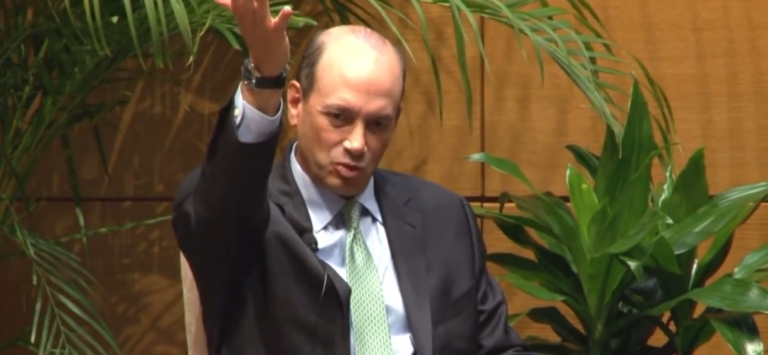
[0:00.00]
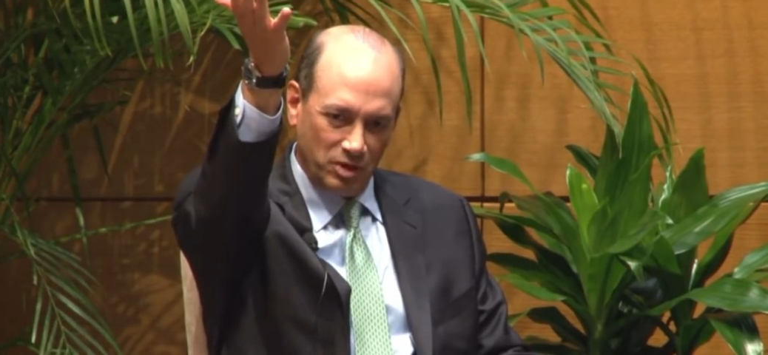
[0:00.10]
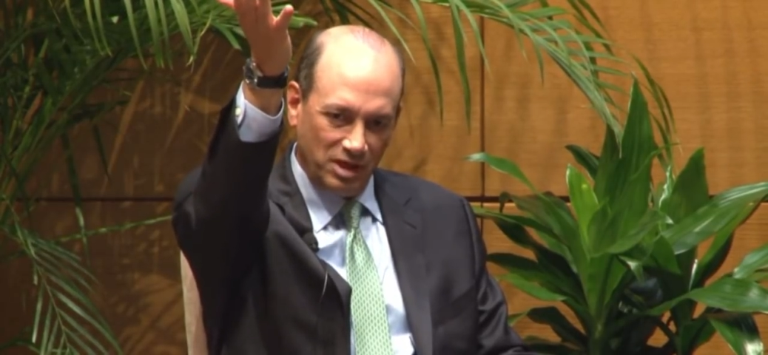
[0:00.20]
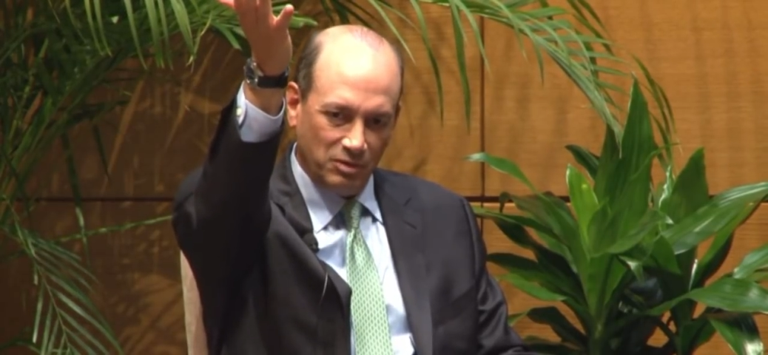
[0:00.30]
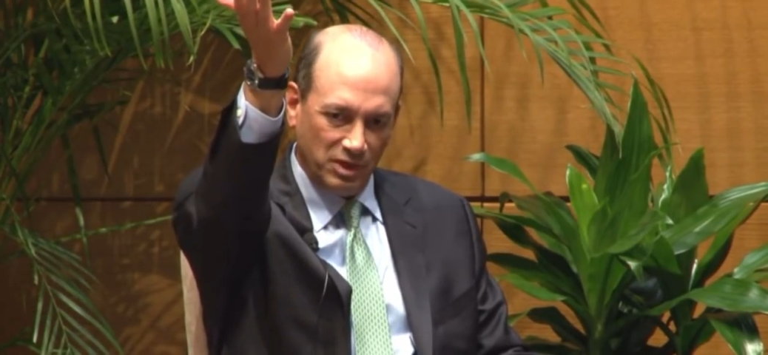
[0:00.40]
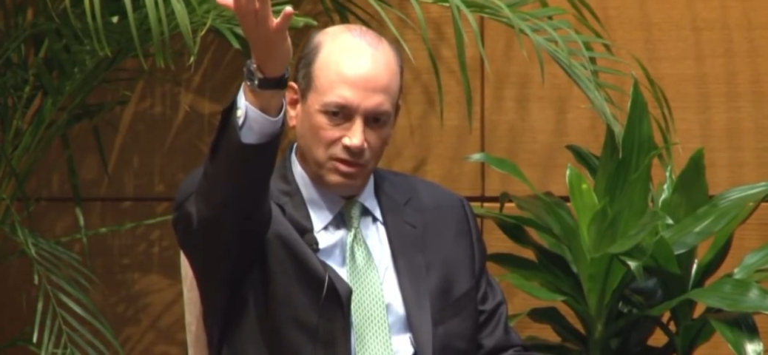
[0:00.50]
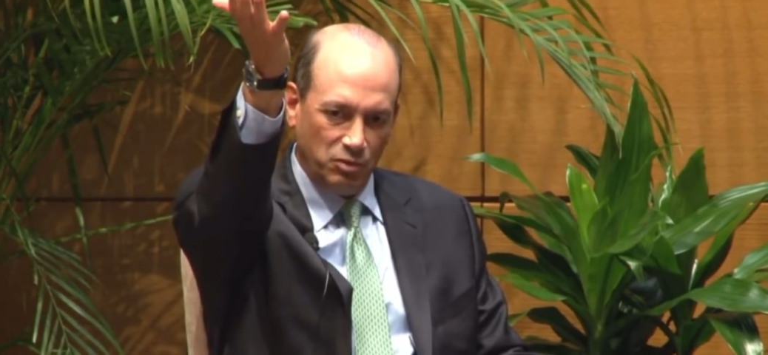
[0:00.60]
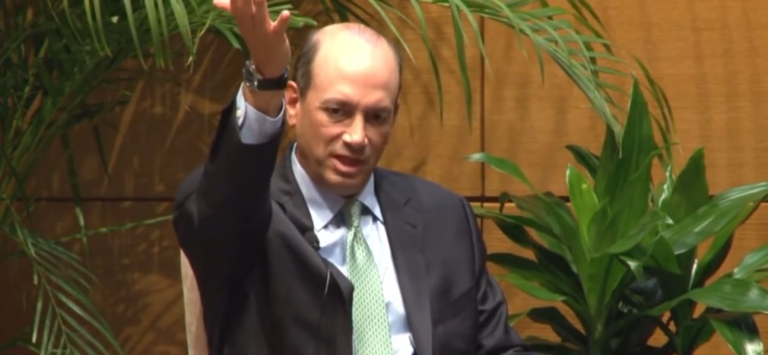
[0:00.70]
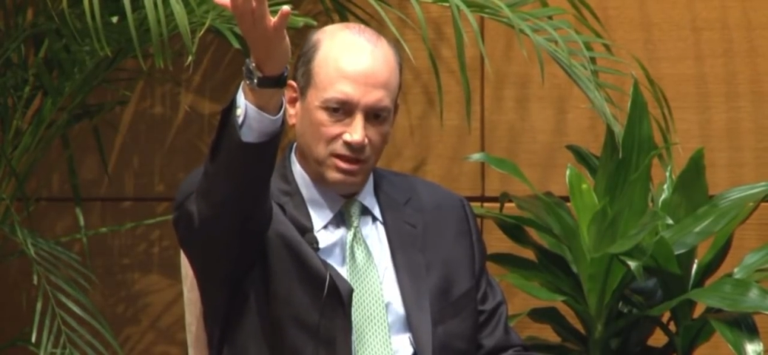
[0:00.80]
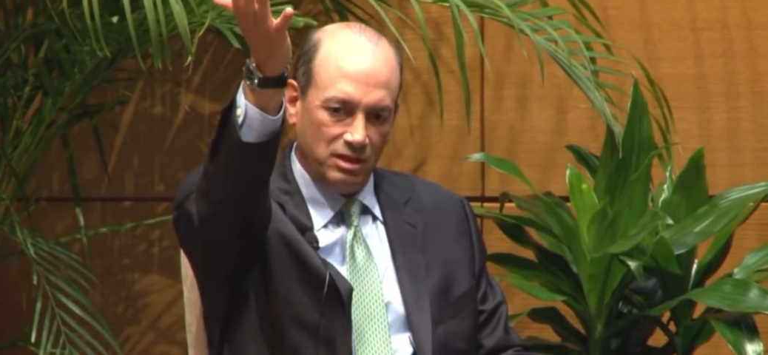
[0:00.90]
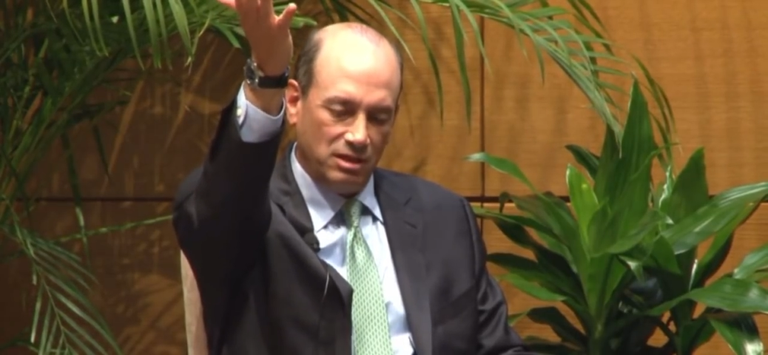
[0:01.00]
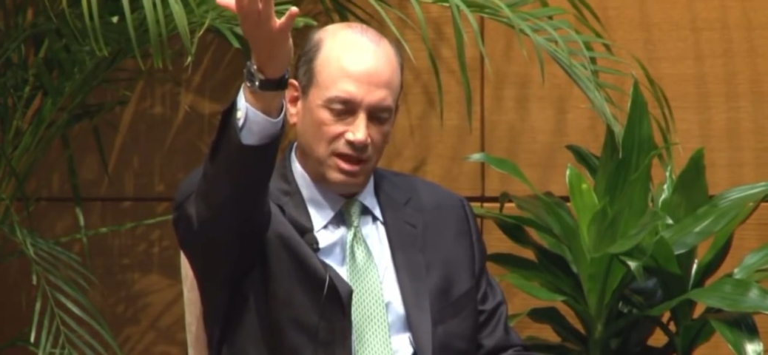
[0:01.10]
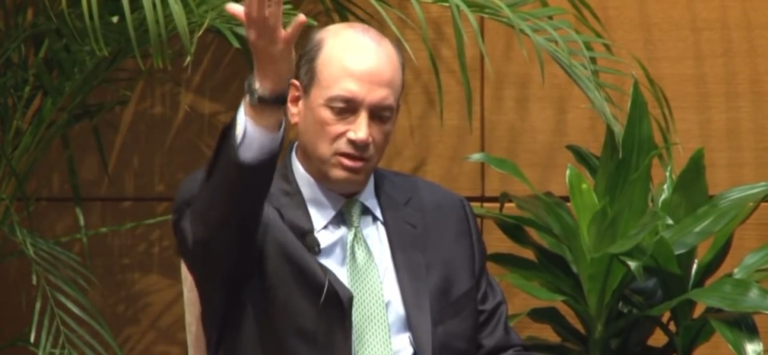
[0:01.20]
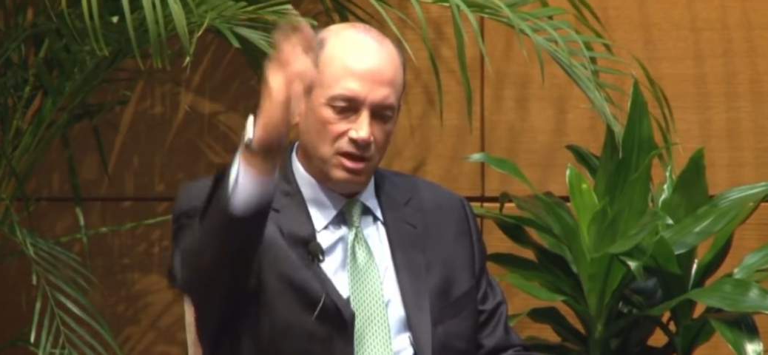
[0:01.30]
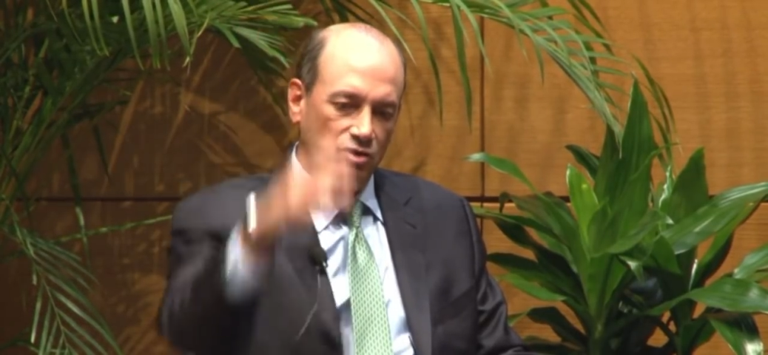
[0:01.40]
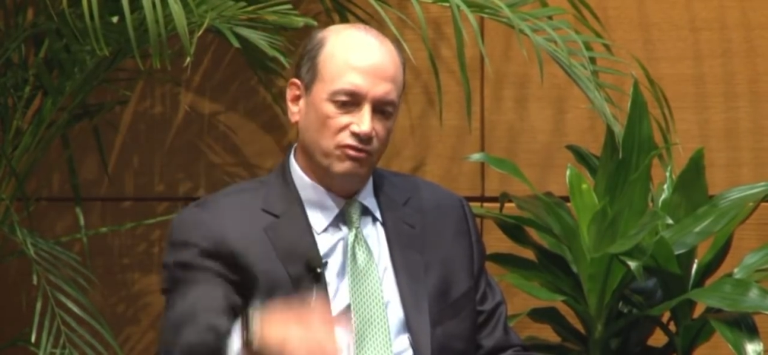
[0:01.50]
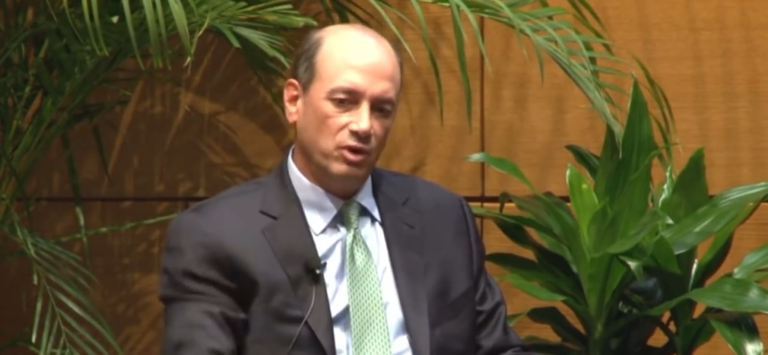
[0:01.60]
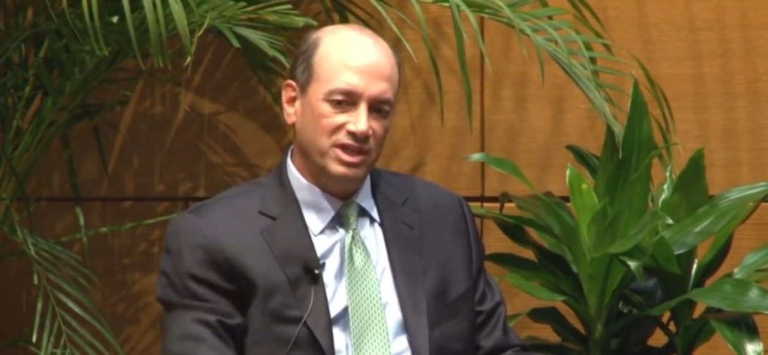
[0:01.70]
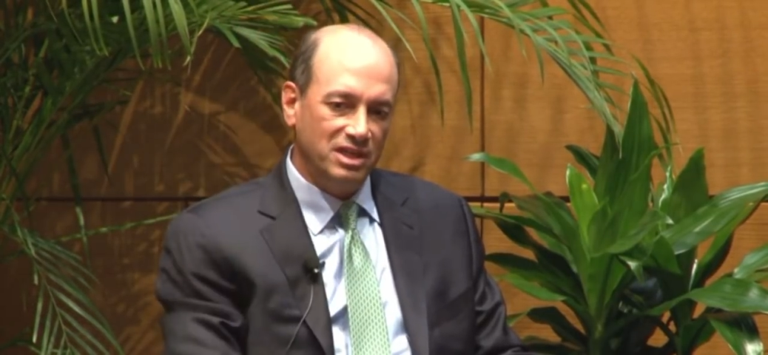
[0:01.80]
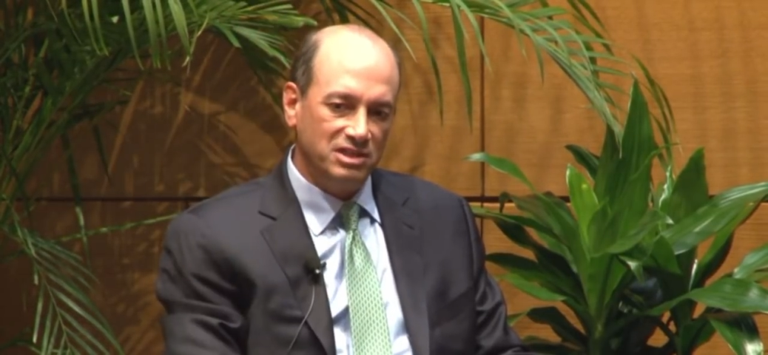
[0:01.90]
shorting and, and you're
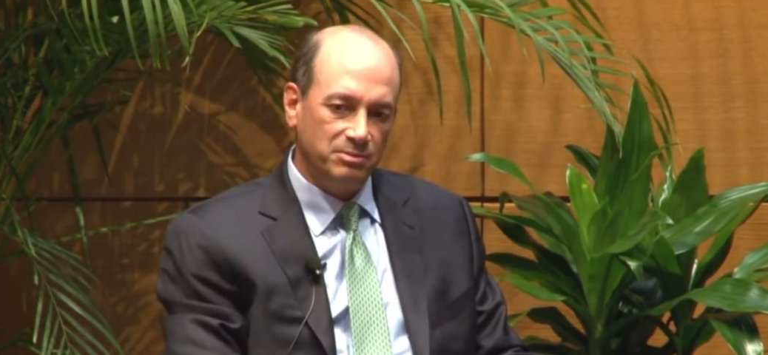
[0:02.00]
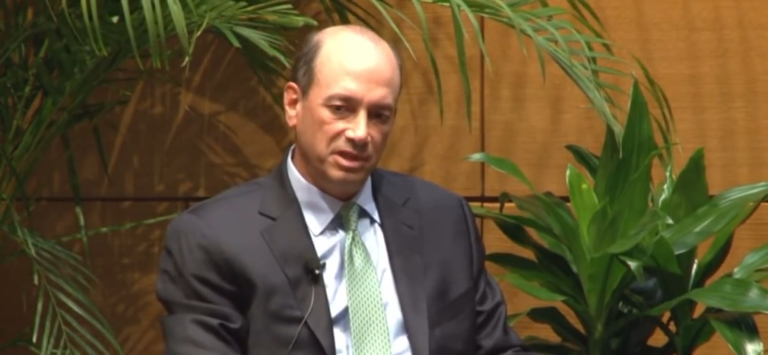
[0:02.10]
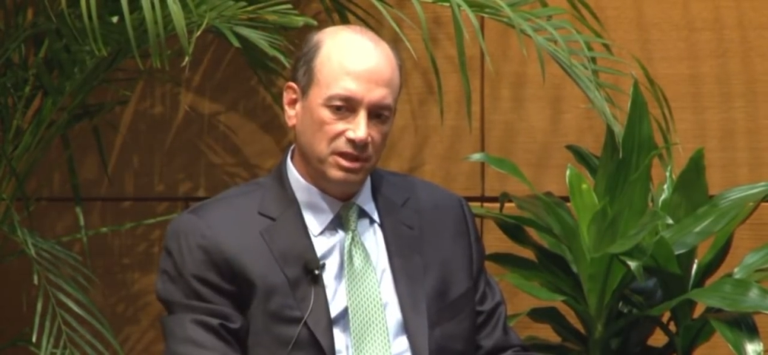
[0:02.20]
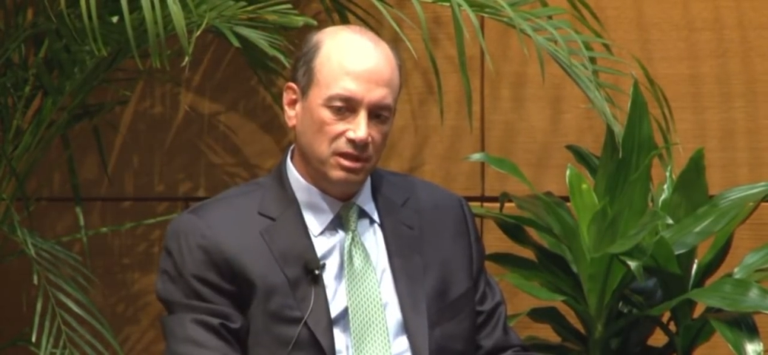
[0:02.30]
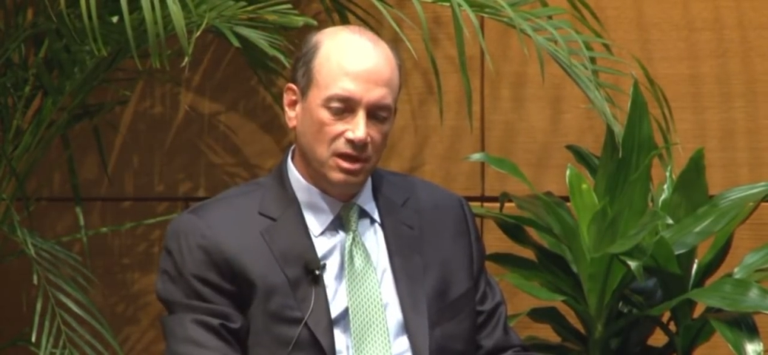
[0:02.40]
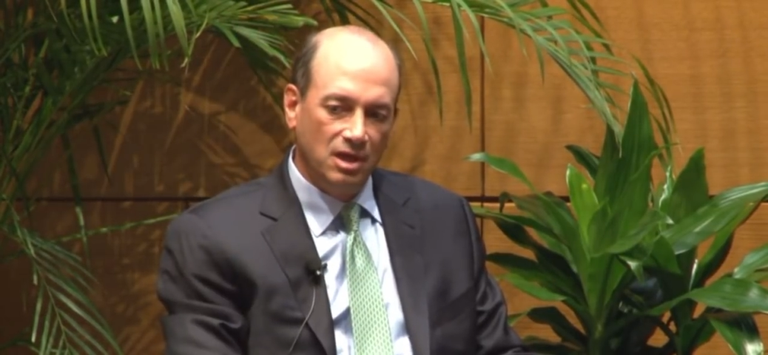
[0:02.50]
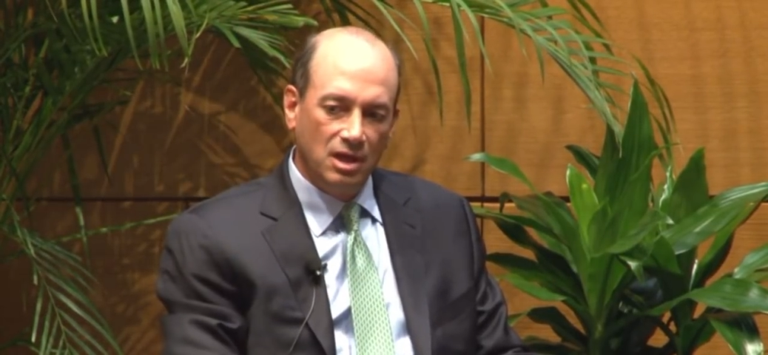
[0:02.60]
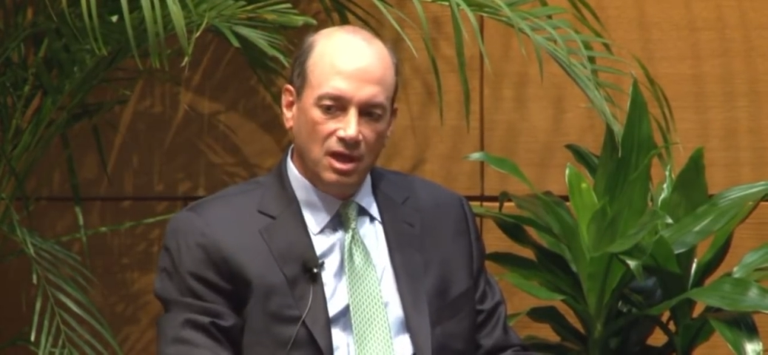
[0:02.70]
very disciplined.